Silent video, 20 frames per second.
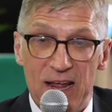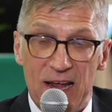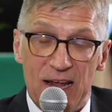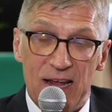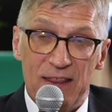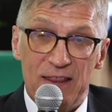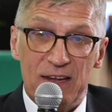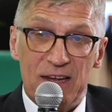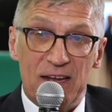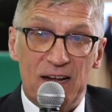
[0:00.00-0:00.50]

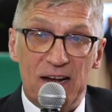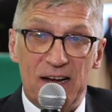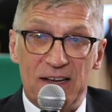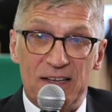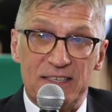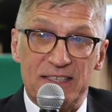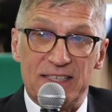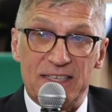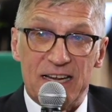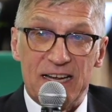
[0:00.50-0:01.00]
In the
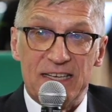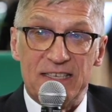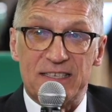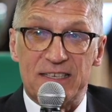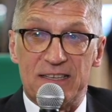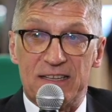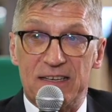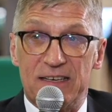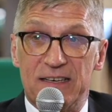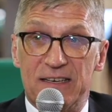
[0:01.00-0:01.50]
United
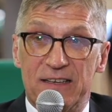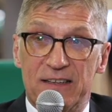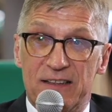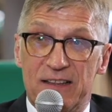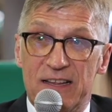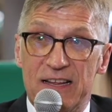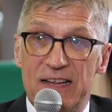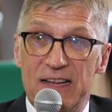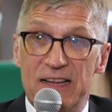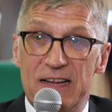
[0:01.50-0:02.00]
States,
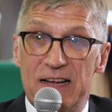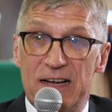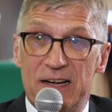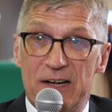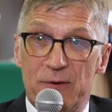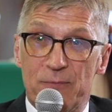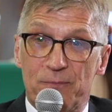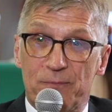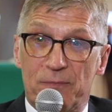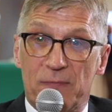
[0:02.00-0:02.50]

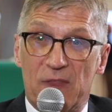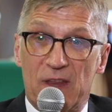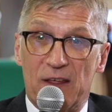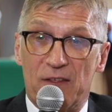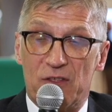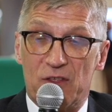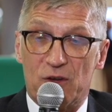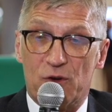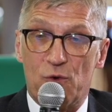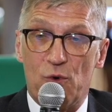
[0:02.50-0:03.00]

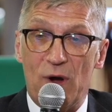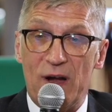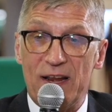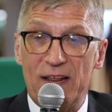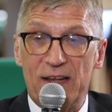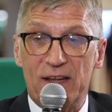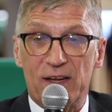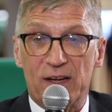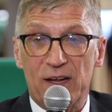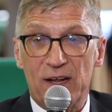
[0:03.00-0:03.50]
the
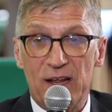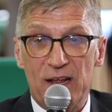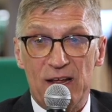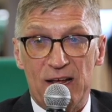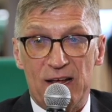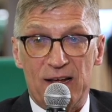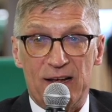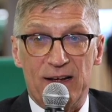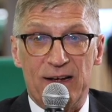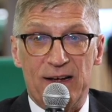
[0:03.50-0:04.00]
credit
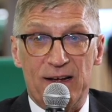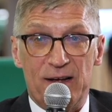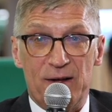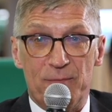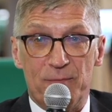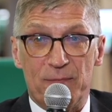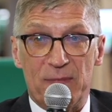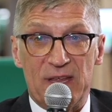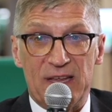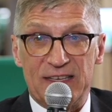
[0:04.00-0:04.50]

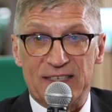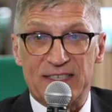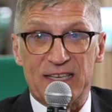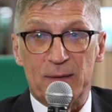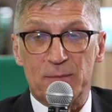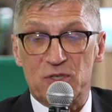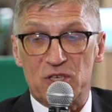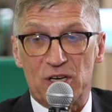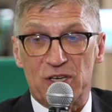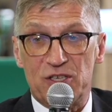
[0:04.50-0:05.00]
is
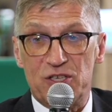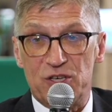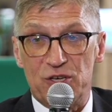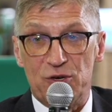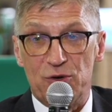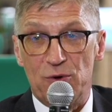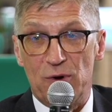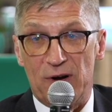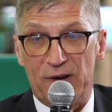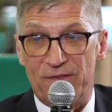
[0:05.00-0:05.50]
subject
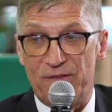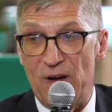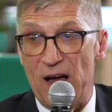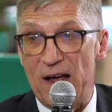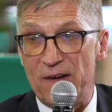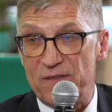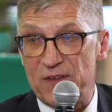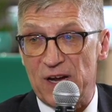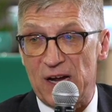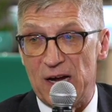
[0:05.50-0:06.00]
to a
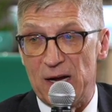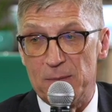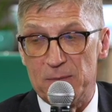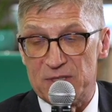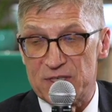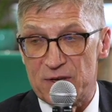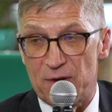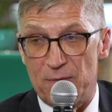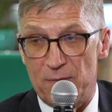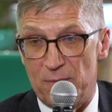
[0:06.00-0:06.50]
5
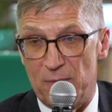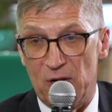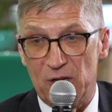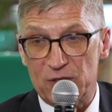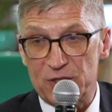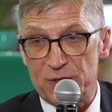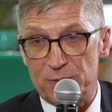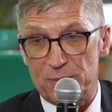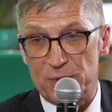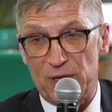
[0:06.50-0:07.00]
times
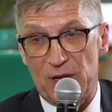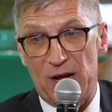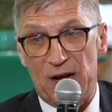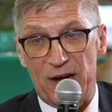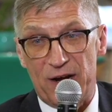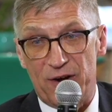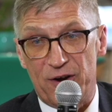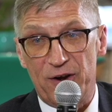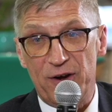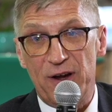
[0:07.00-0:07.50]

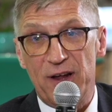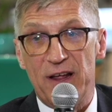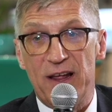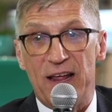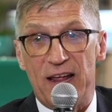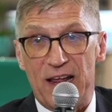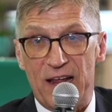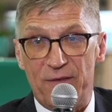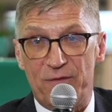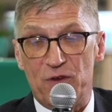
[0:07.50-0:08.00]
multiplier
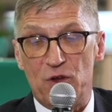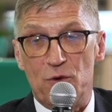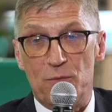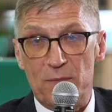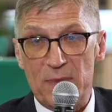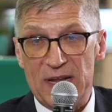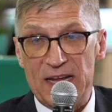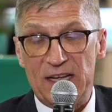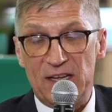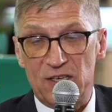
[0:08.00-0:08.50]
if you
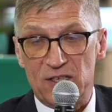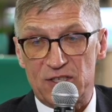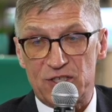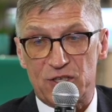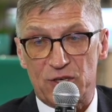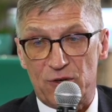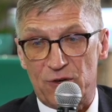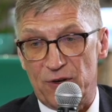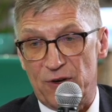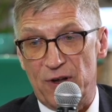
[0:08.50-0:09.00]
meet
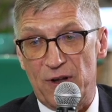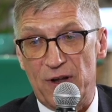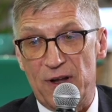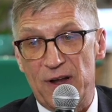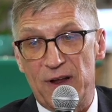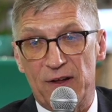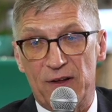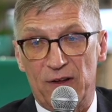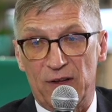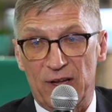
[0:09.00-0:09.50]
certain
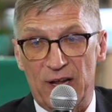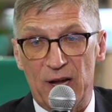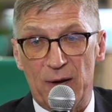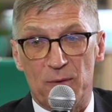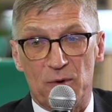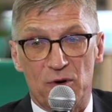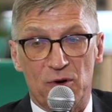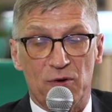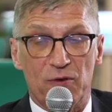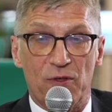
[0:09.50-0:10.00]

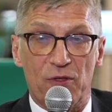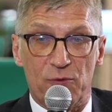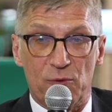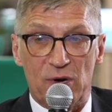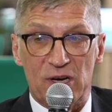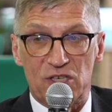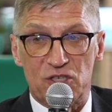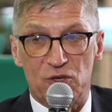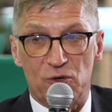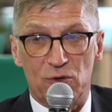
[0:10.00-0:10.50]
labor
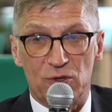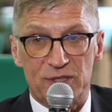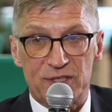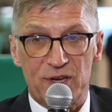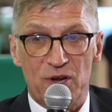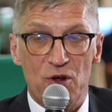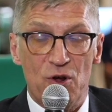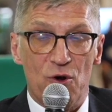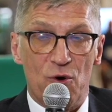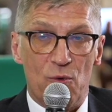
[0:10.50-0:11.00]
thresholds.
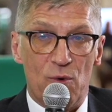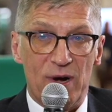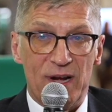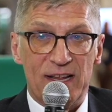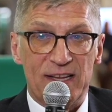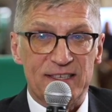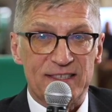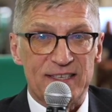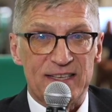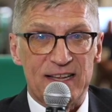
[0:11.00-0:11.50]
One
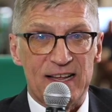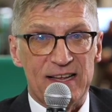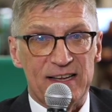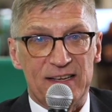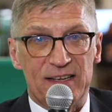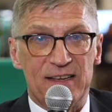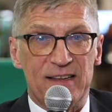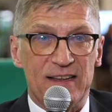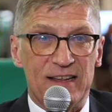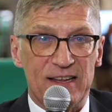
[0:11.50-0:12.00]
is
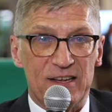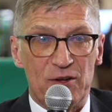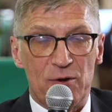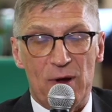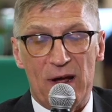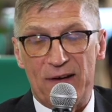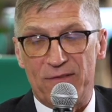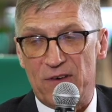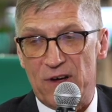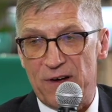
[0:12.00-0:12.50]
that you
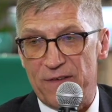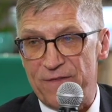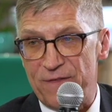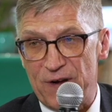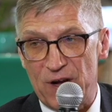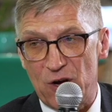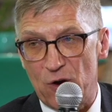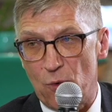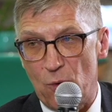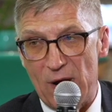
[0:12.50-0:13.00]
have a
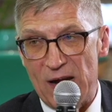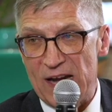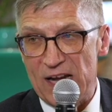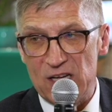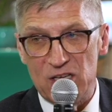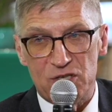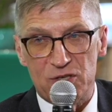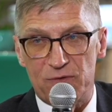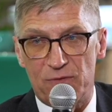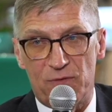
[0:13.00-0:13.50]
fair
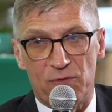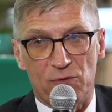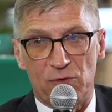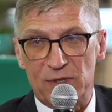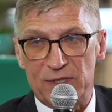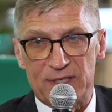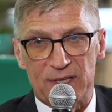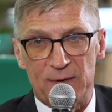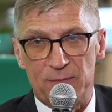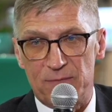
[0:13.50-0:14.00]
wage
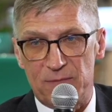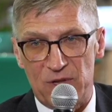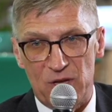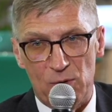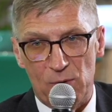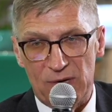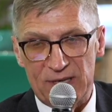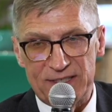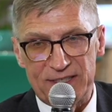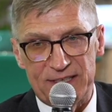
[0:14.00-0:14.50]
through some
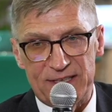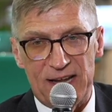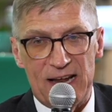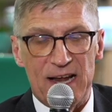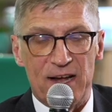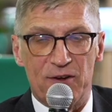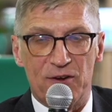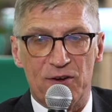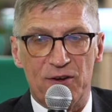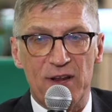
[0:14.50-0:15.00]
U.S.
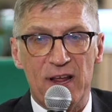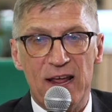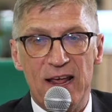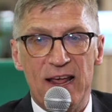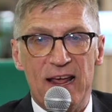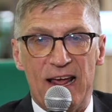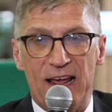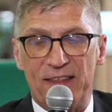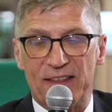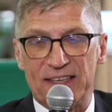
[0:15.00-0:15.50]
standard,
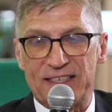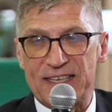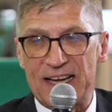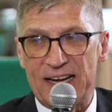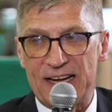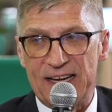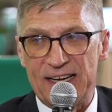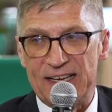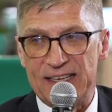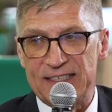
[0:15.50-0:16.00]
and the
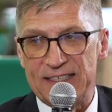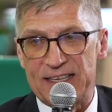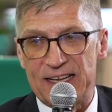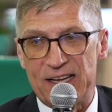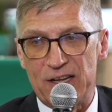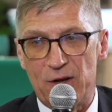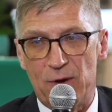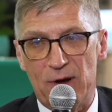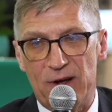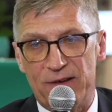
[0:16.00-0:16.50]
second is
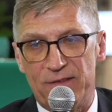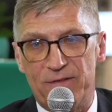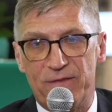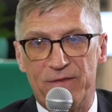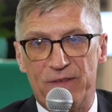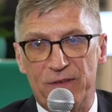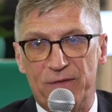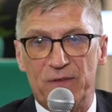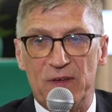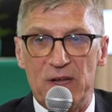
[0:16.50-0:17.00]
that you have
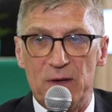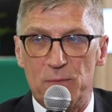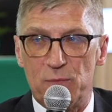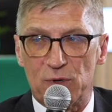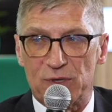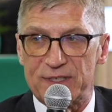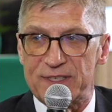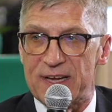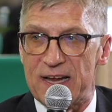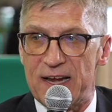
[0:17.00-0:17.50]

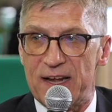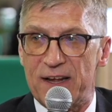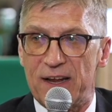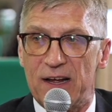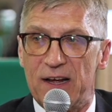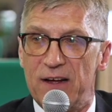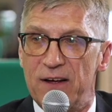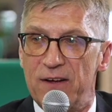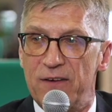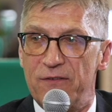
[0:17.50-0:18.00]
15%
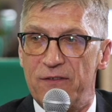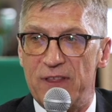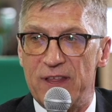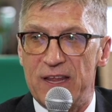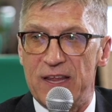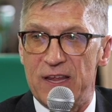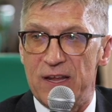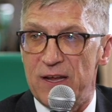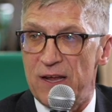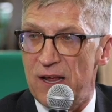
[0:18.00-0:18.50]
of
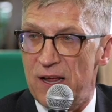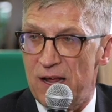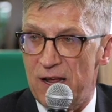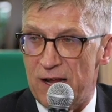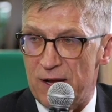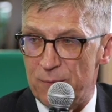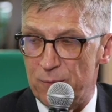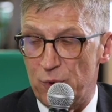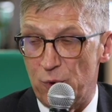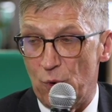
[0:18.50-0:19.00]
the
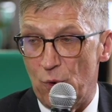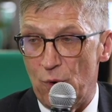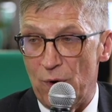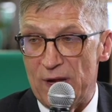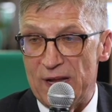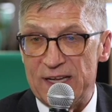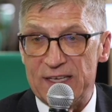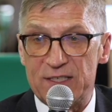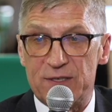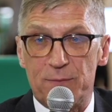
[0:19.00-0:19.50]

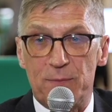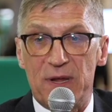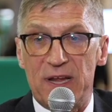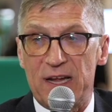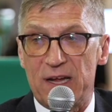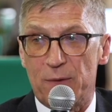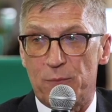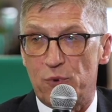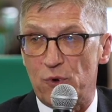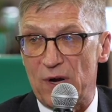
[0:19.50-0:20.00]
employees
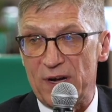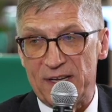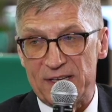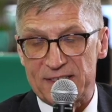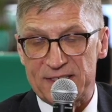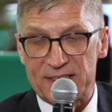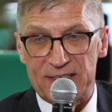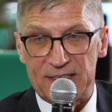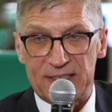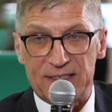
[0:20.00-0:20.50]
being
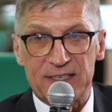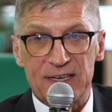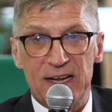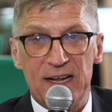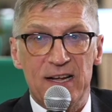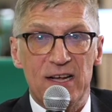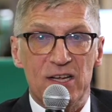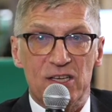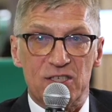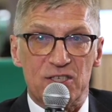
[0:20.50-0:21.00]
apprentices.
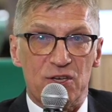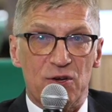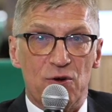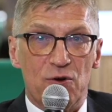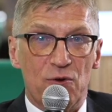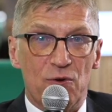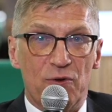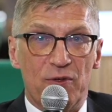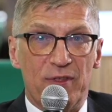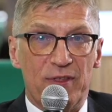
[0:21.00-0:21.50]

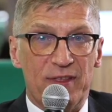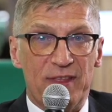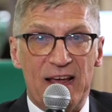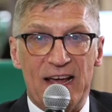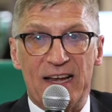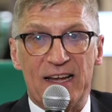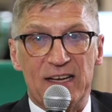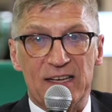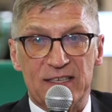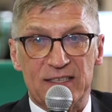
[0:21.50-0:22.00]
So
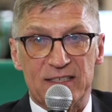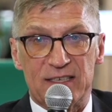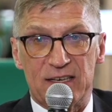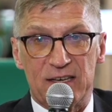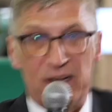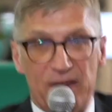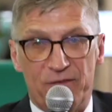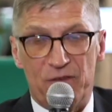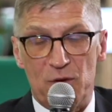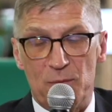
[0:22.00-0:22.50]
that is,
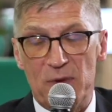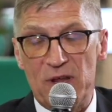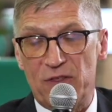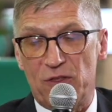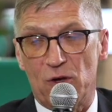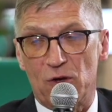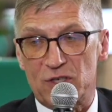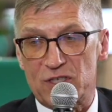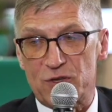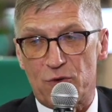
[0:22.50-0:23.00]
if you meet
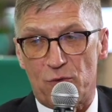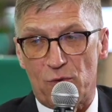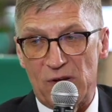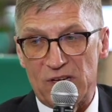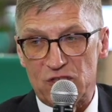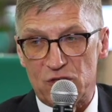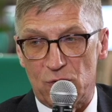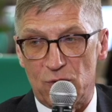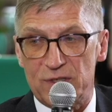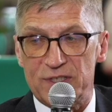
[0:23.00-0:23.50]
those
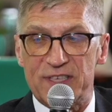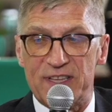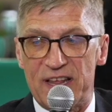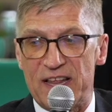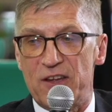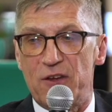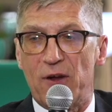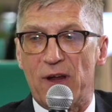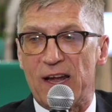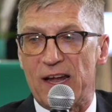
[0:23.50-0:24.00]
thresholds,
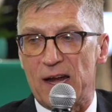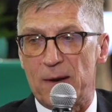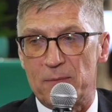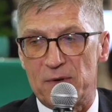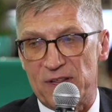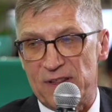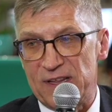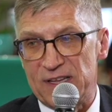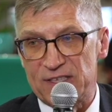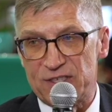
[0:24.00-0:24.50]
then you get up
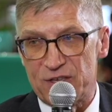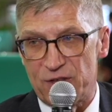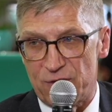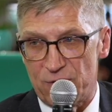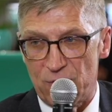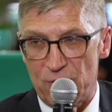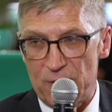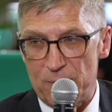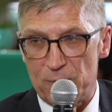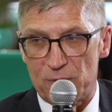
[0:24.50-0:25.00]
to this
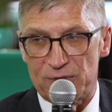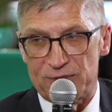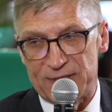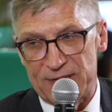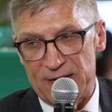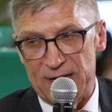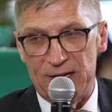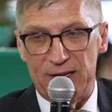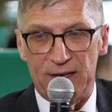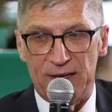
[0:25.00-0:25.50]

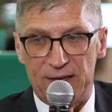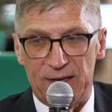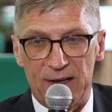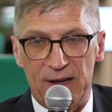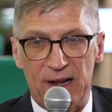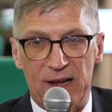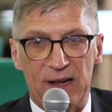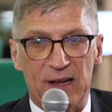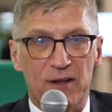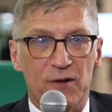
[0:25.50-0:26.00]
30%
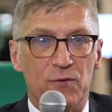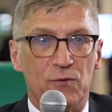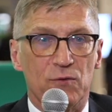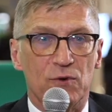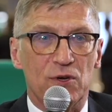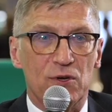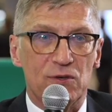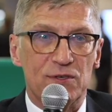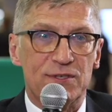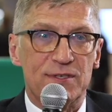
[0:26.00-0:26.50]
and
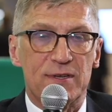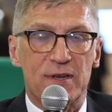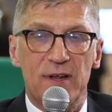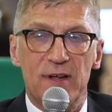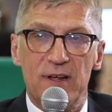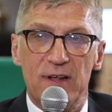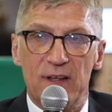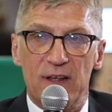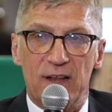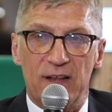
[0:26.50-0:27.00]
reduced
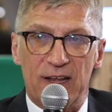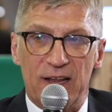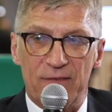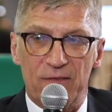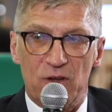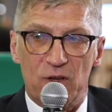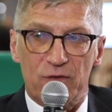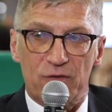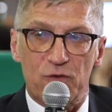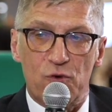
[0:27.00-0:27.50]

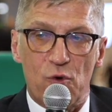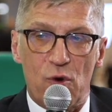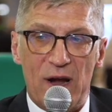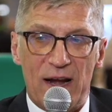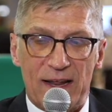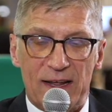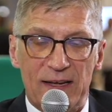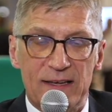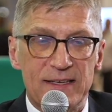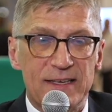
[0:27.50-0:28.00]
level of
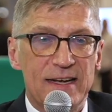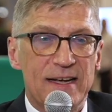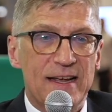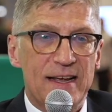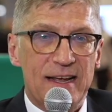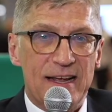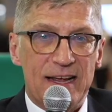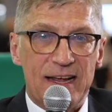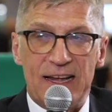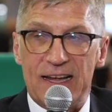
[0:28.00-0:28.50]
credit.
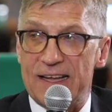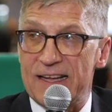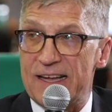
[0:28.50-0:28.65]
In